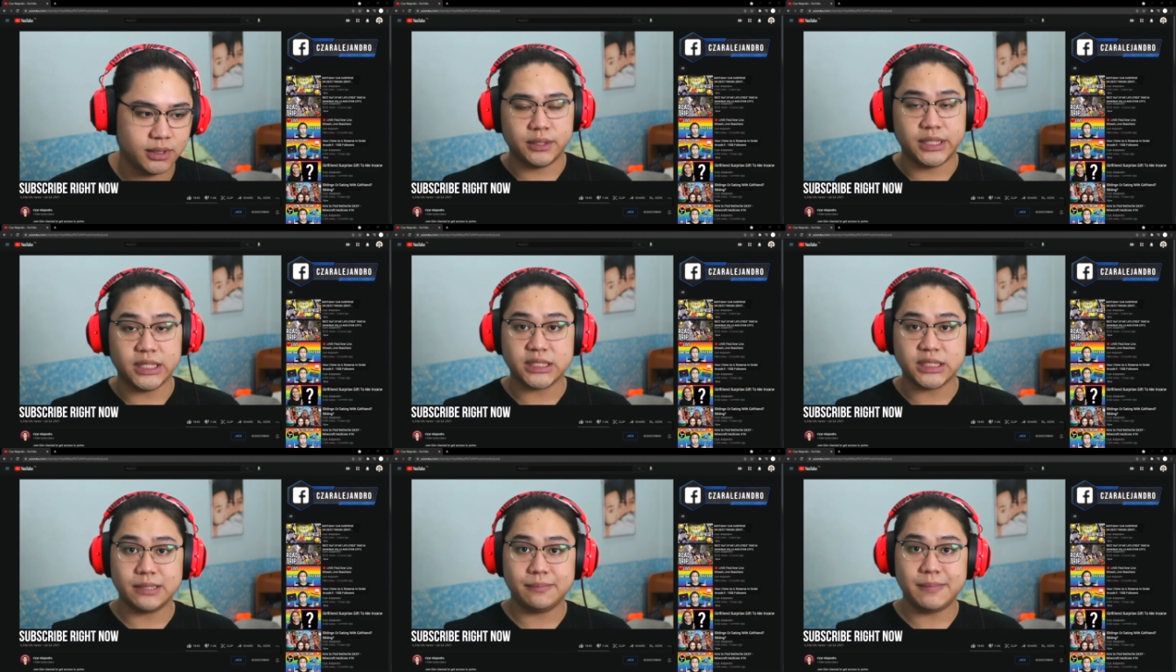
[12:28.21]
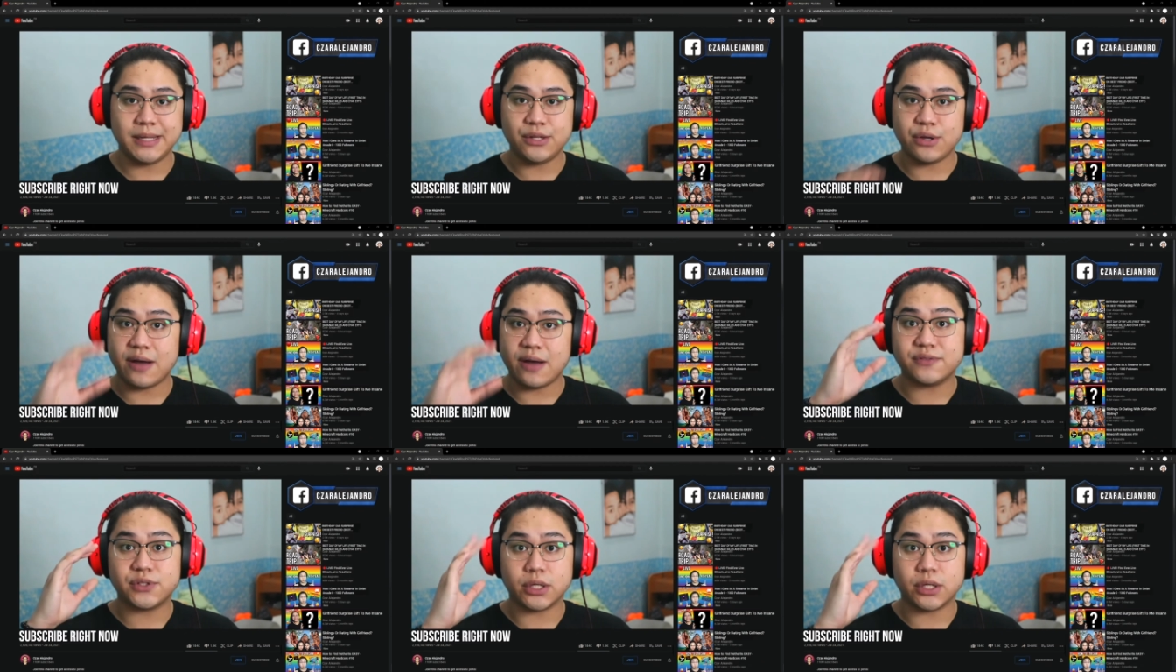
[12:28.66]
Doesn't mean you
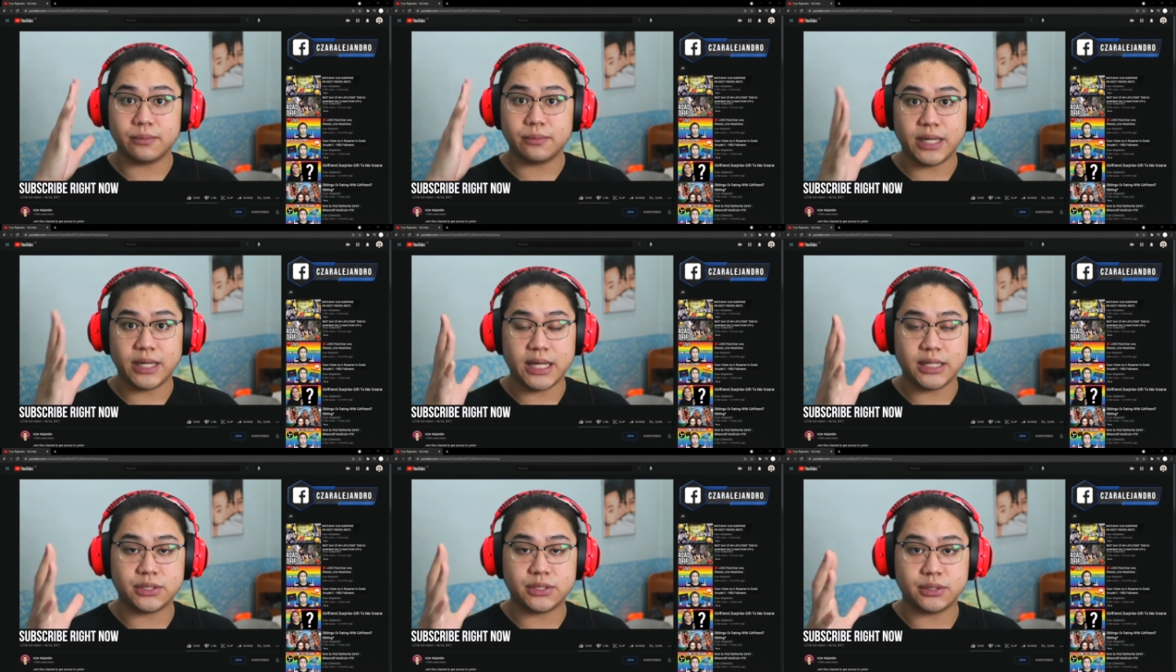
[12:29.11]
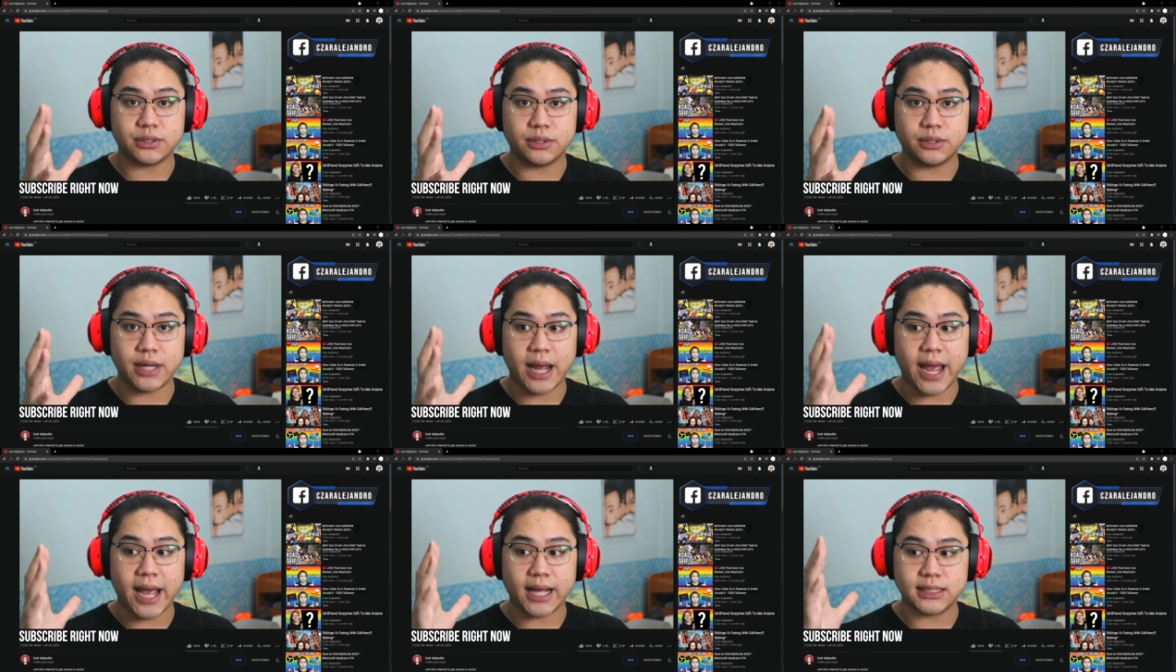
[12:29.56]
have
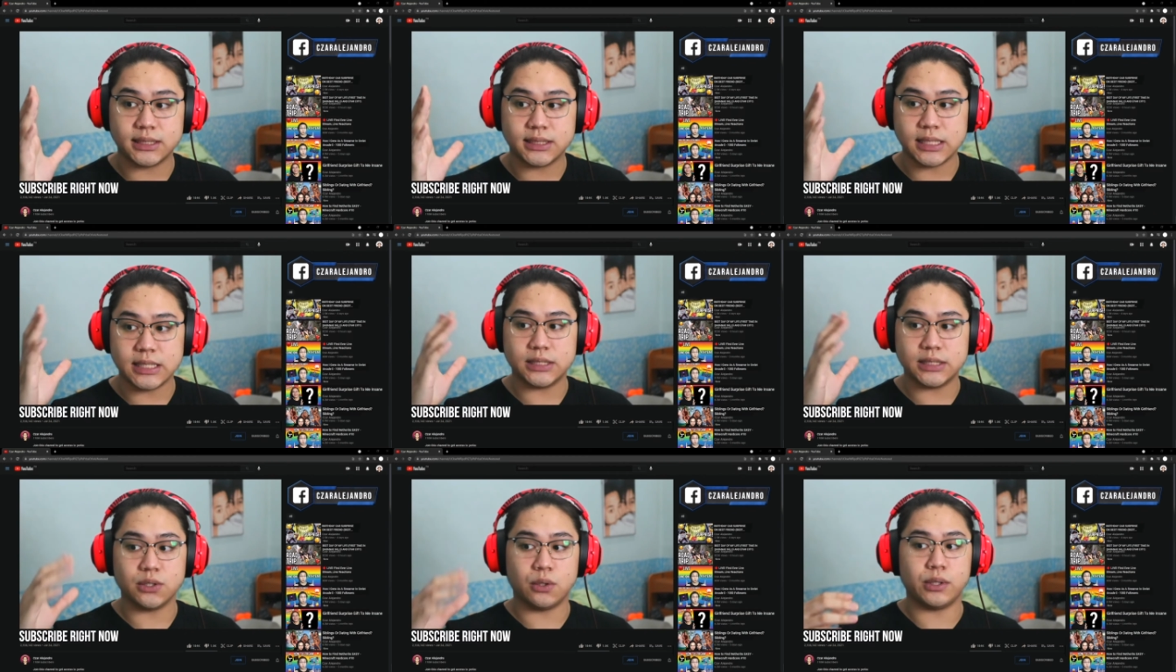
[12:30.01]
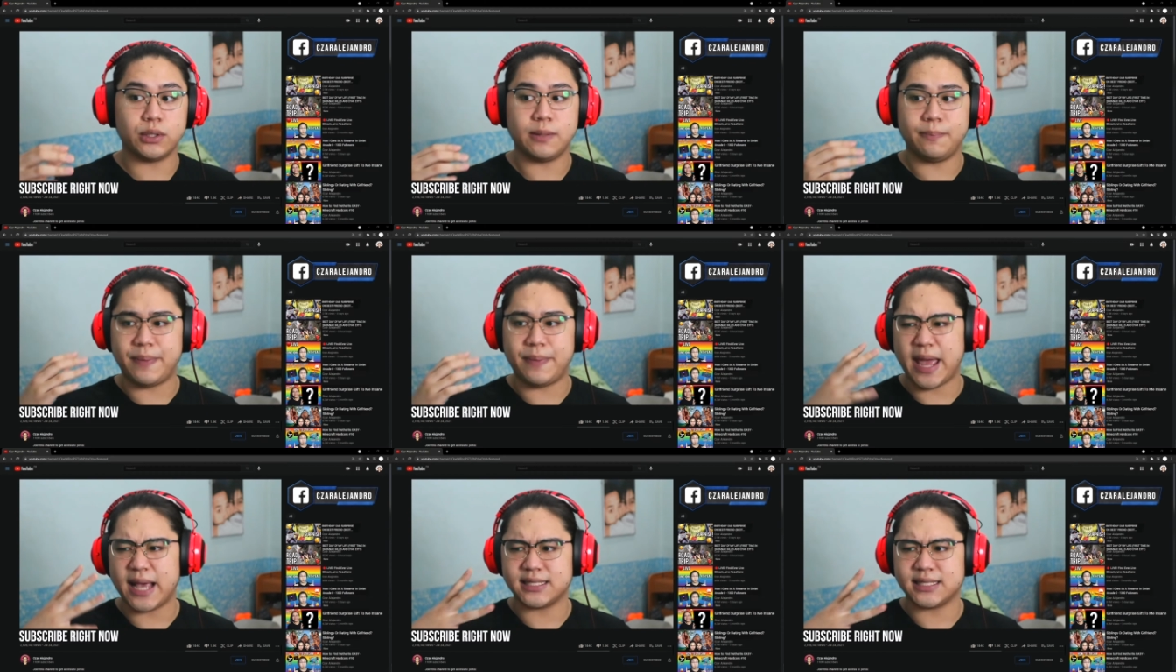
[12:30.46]
terminator Axies or the
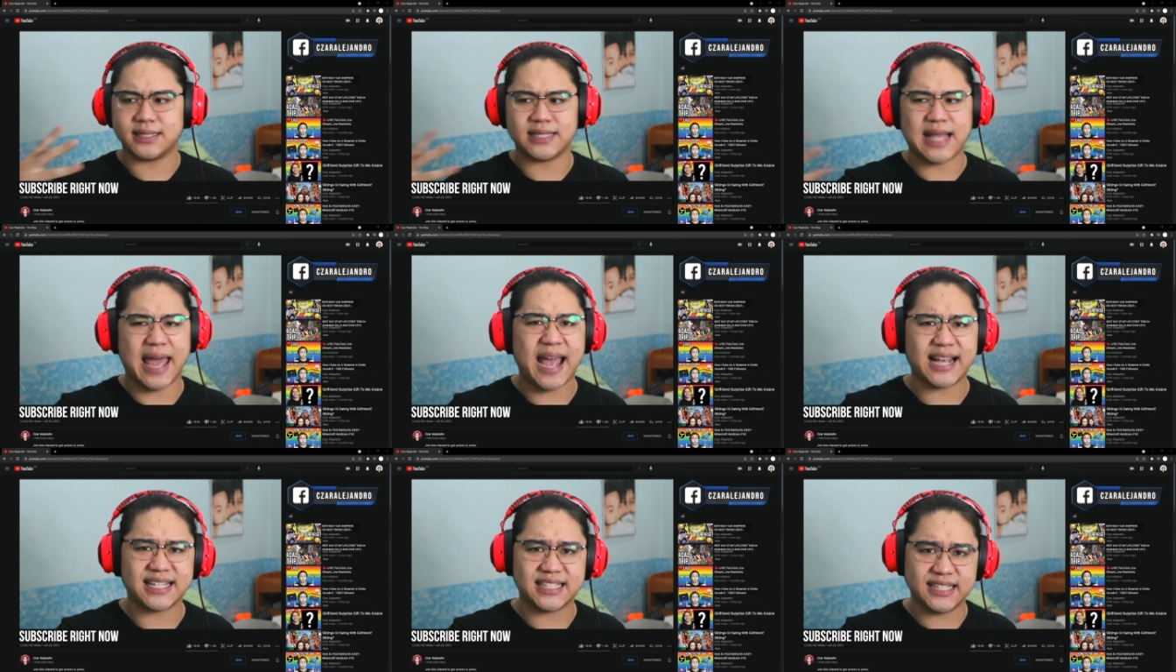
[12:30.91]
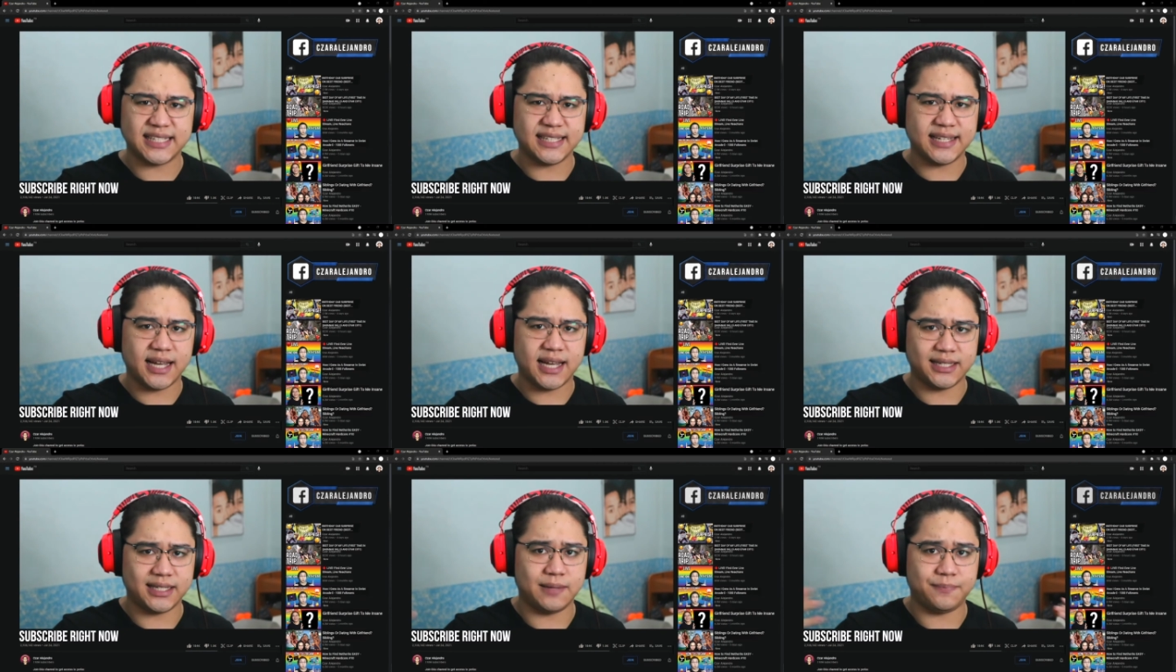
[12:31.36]
best Axie
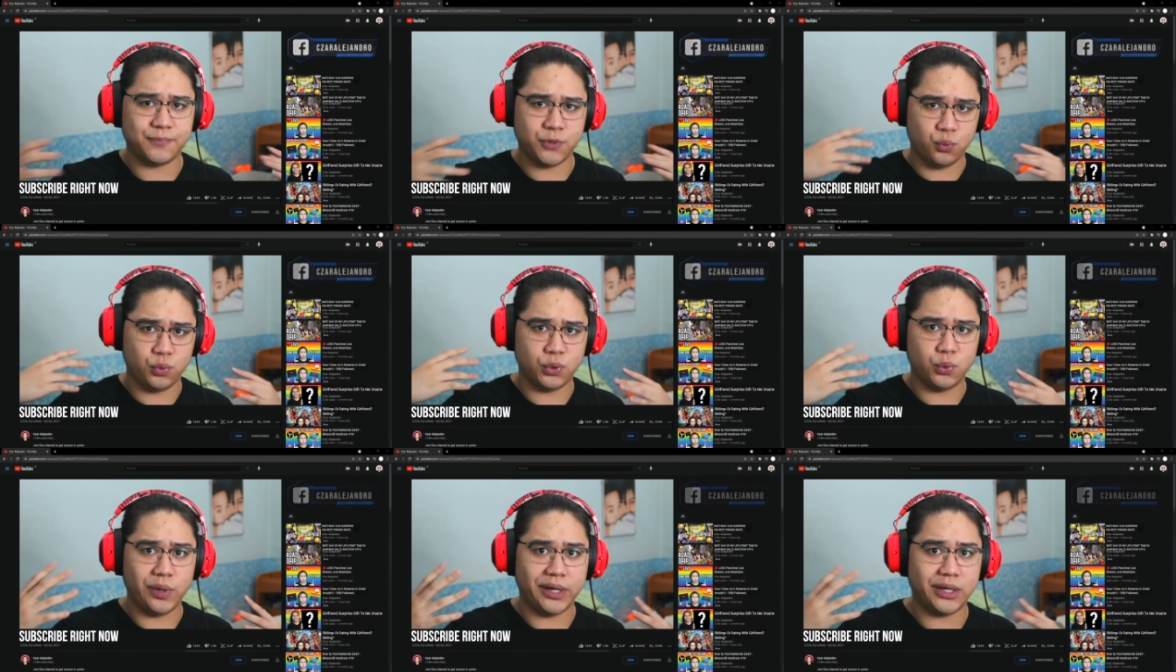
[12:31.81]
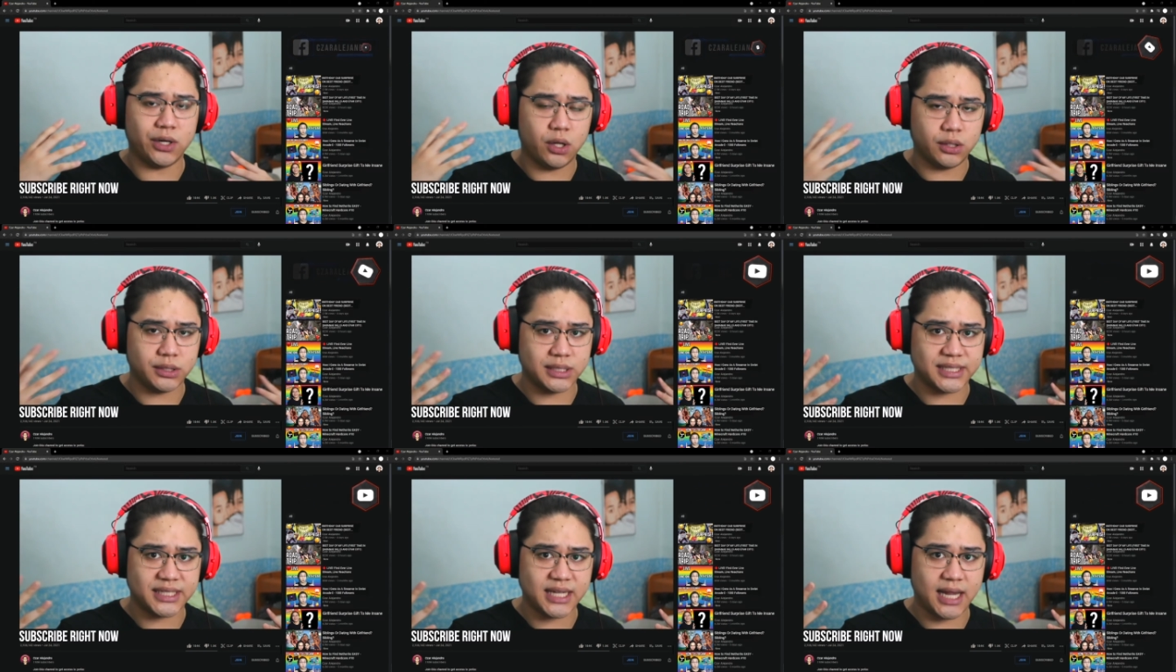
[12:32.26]
lineup, you will win all
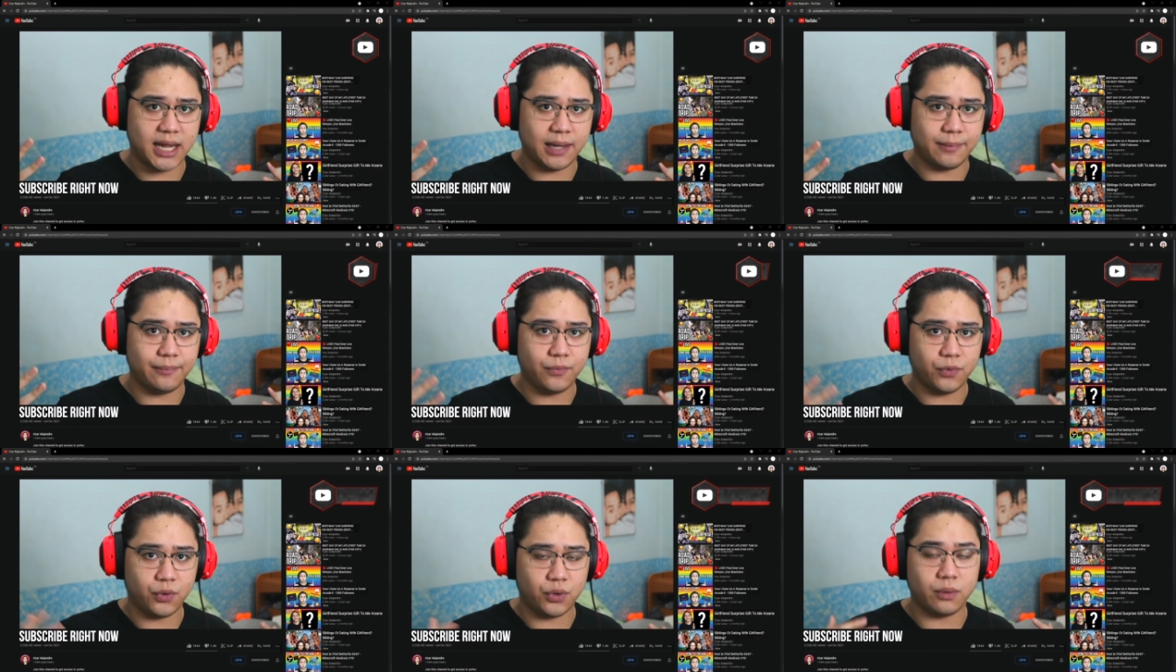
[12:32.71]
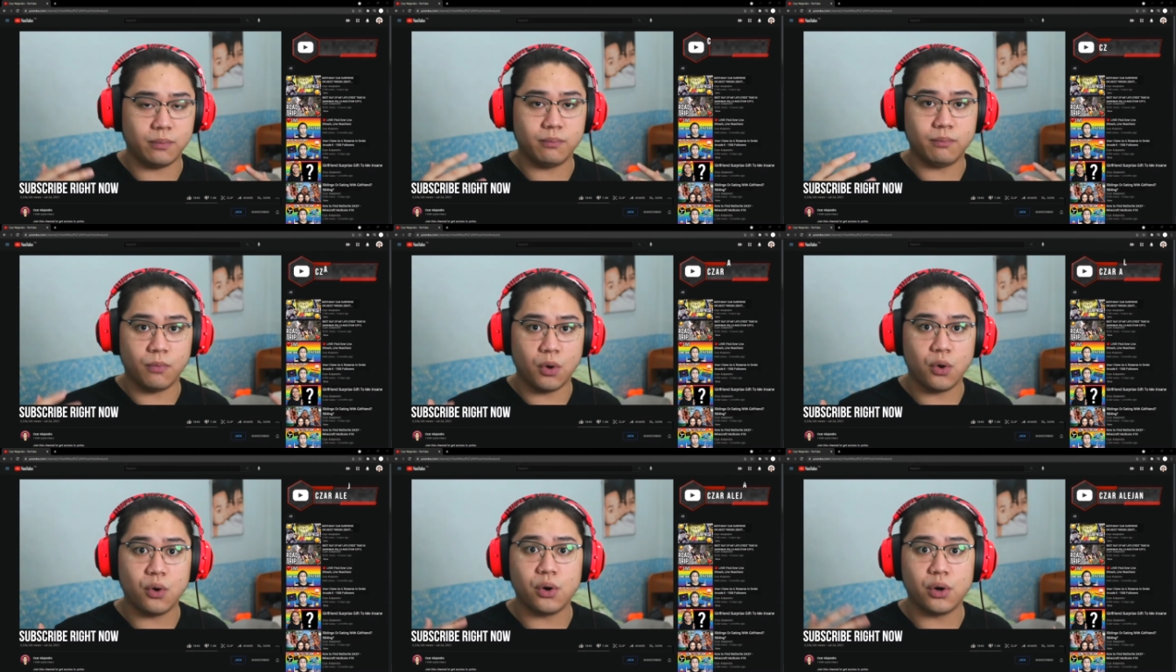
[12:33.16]
the time or
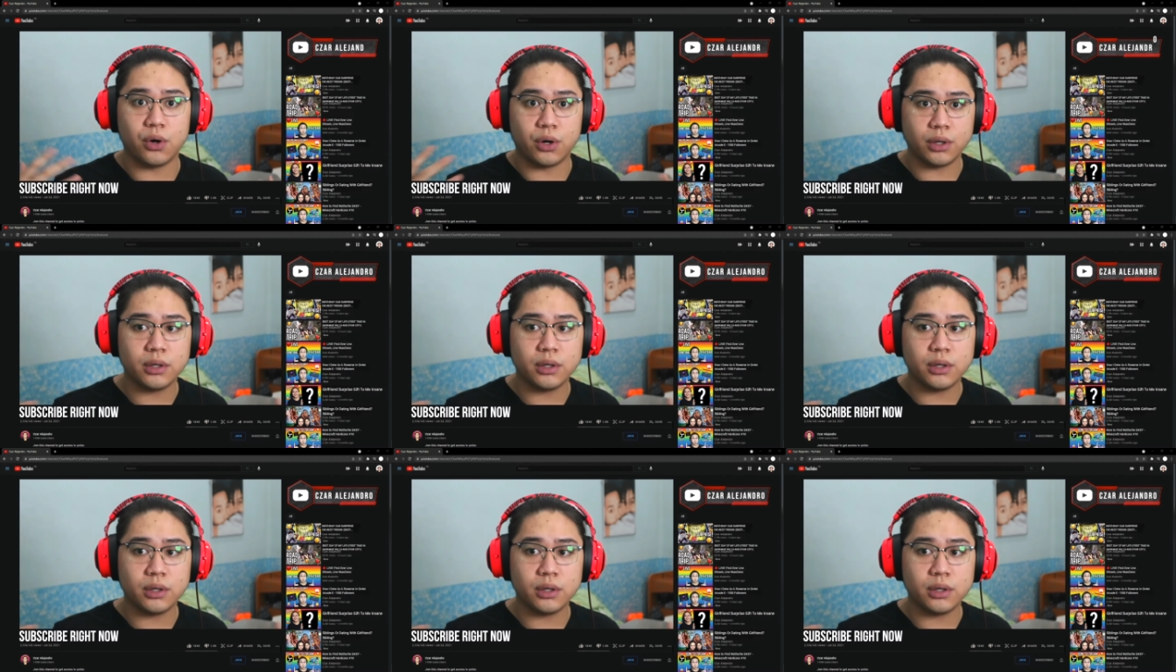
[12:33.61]
more